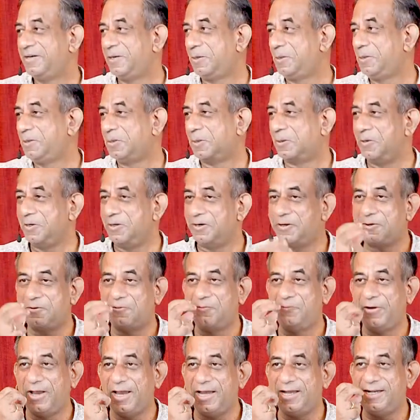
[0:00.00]
you don't
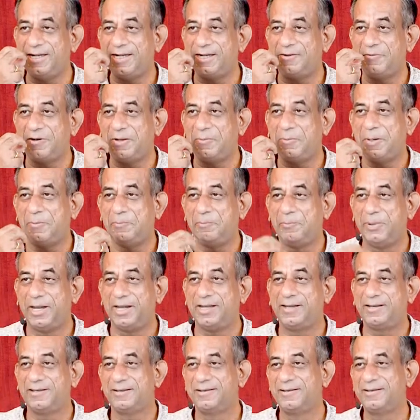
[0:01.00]
know when it will be
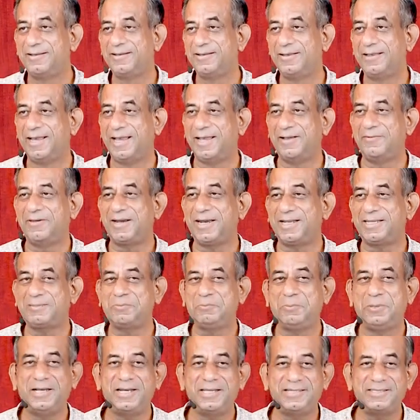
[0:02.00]
bit. Ever
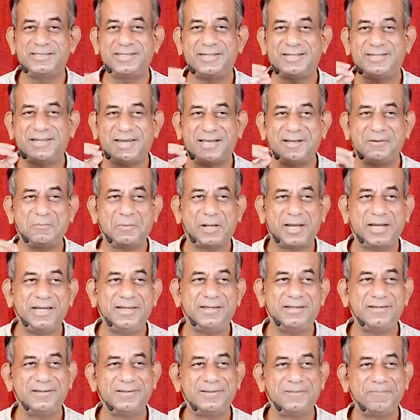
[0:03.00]
experienced the tongue
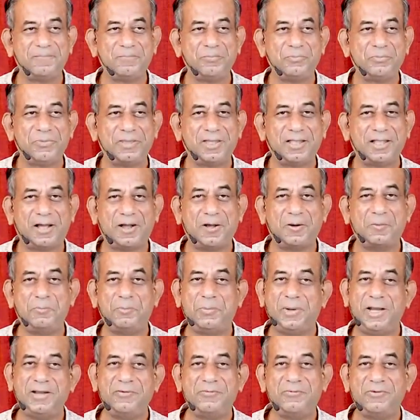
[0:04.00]
bite? How
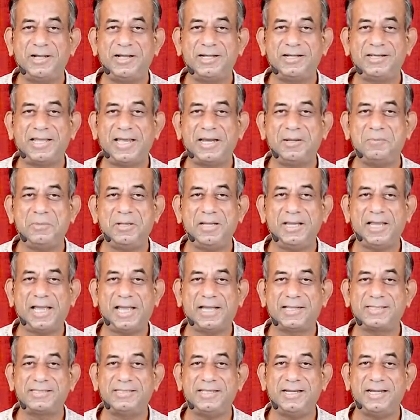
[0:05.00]
painful it can be,
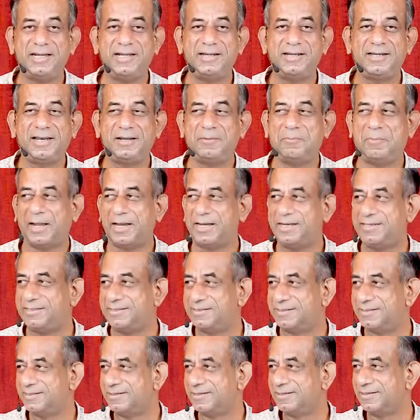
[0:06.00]
accidental
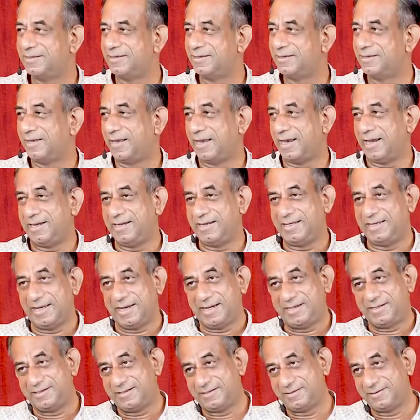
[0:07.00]
bite. And
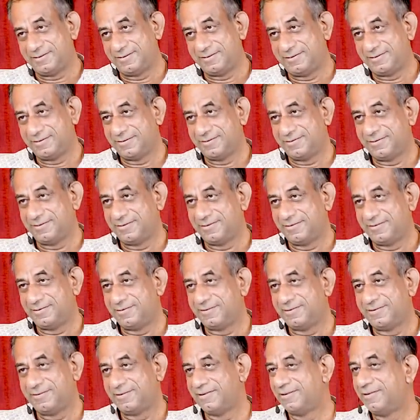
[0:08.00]
yet,
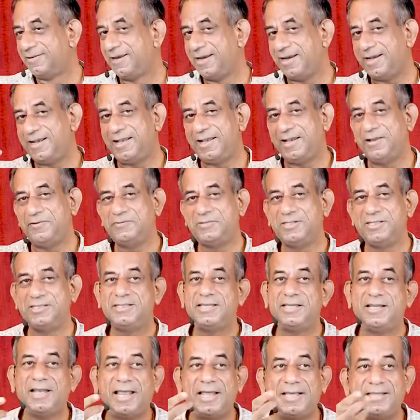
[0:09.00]
it lives. He
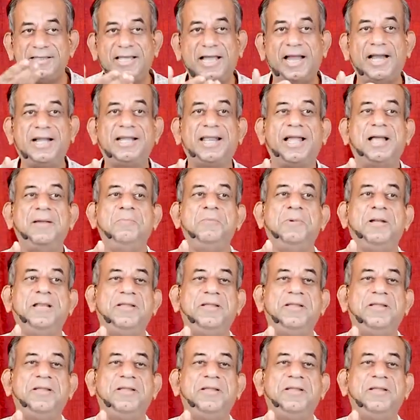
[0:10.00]
says like that I'm